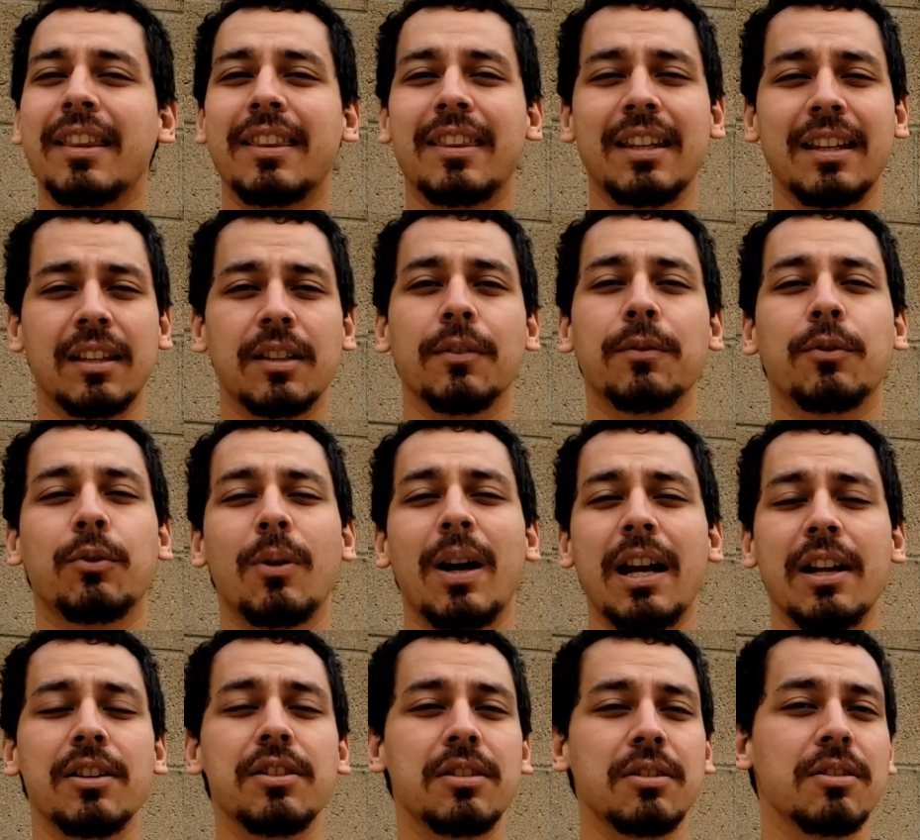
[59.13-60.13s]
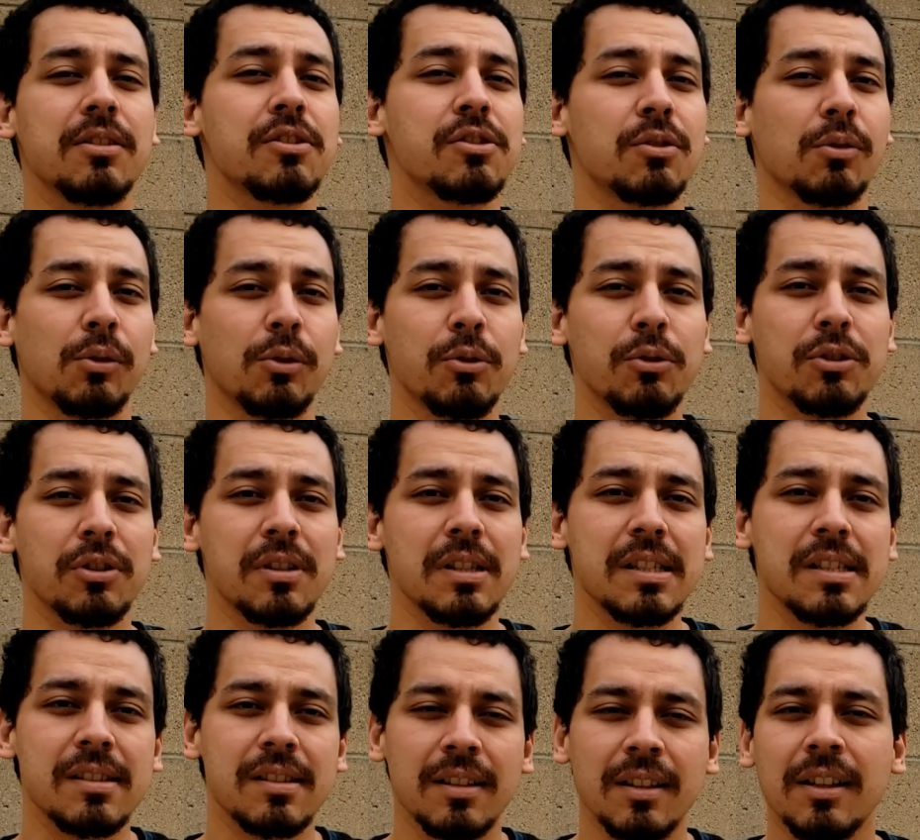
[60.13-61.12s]
think of grander
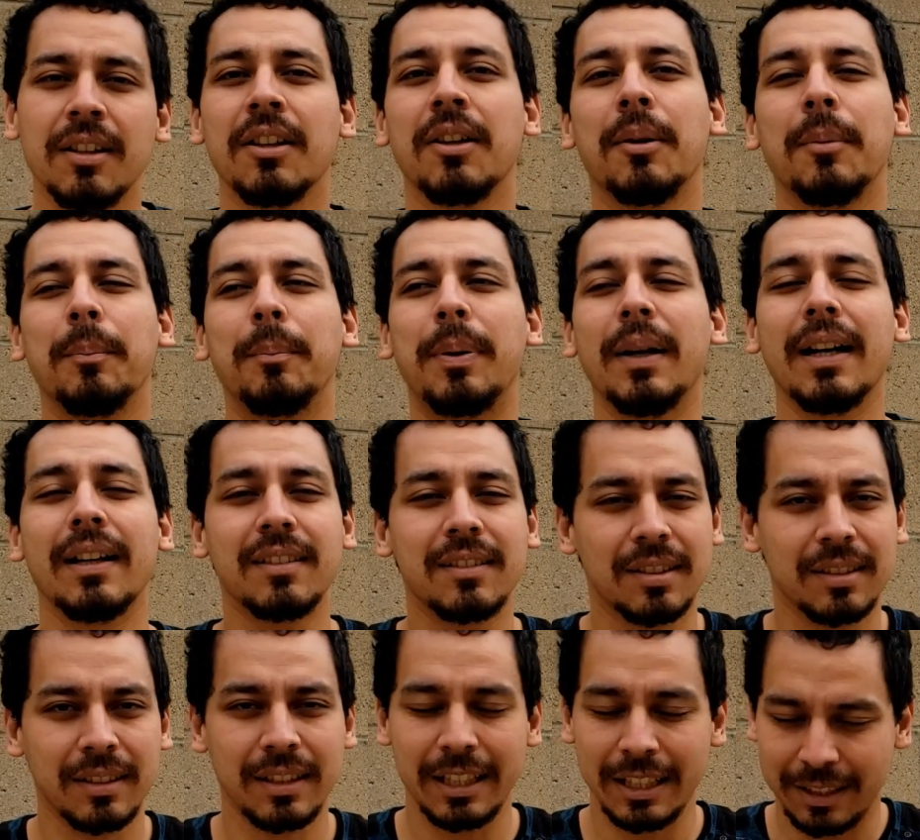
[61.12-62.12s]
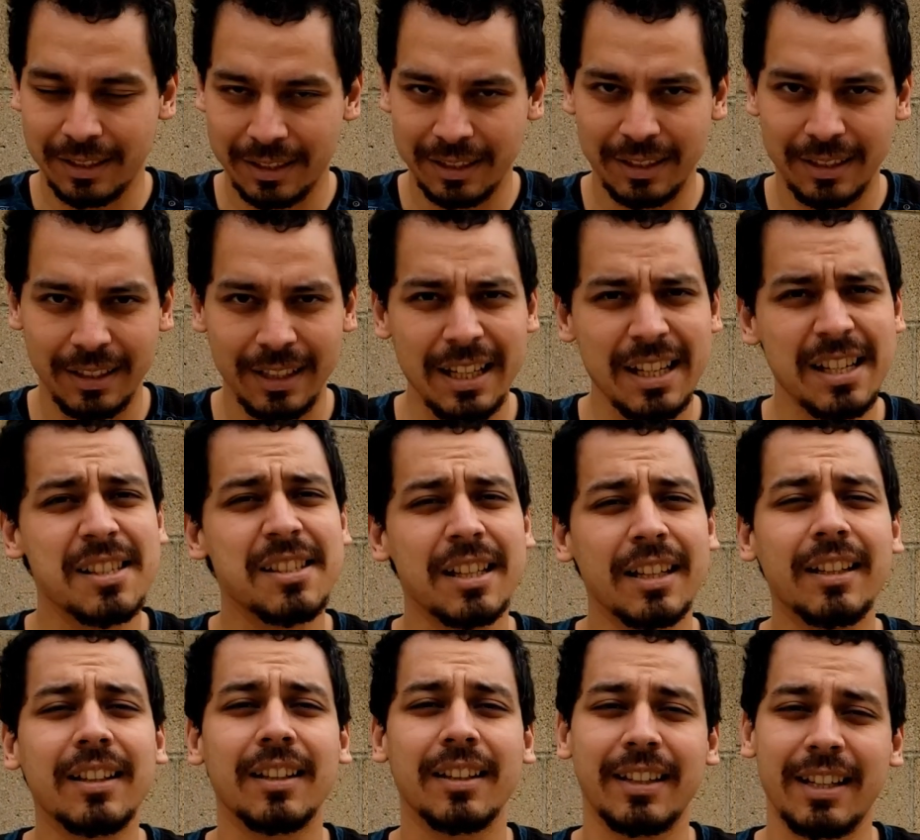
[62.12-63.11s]
solutions, but
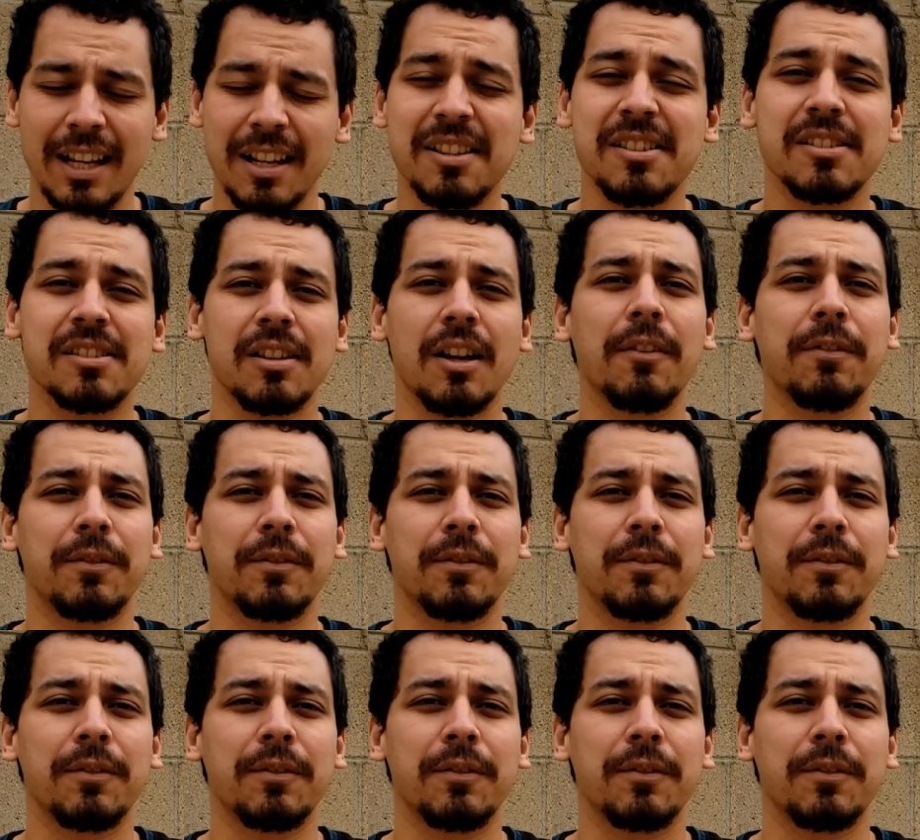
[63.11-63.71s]
instinct gets stuff